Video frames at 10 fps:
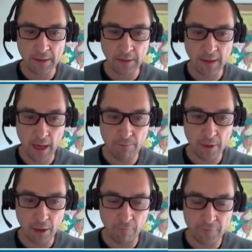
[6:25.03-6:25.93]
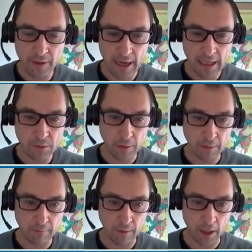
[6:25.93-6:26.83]
the number of days
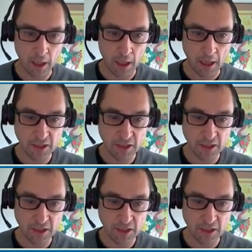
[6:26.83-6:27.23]
with uh,